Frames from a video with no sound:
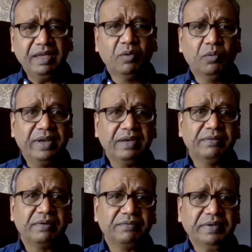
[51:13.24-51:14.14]
You know,
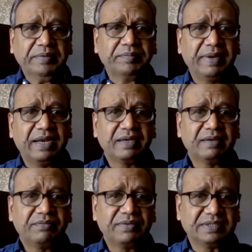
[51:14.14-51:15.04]
whenever we
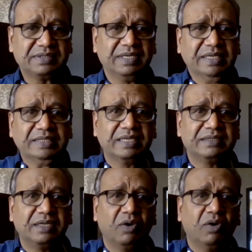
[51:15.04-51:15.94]
met, first thing is they
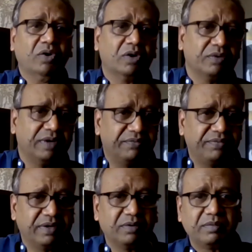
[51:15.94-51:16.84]
say, oh, go to a
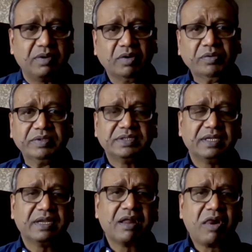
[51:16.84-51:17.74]
different room, talk to each
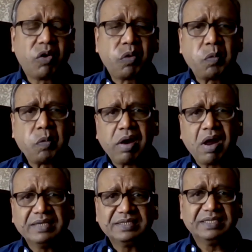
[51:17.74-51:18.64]
other.
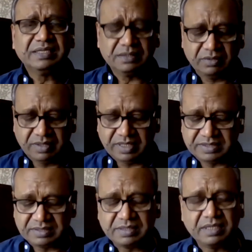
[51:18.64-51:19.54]
I said, there's no
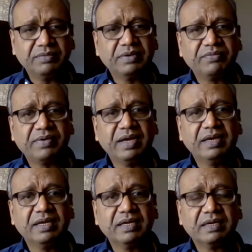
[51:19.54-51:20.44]
necessary. We're
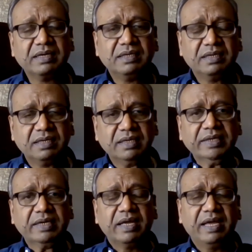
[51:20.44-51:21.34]
fine here
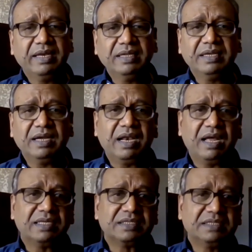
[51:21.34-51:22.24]
anything I'll
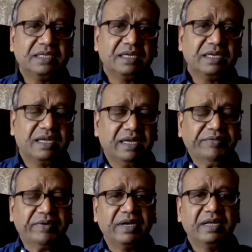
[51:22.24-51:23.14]
ask, she'll
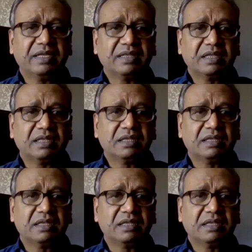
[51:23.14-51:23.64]
give it a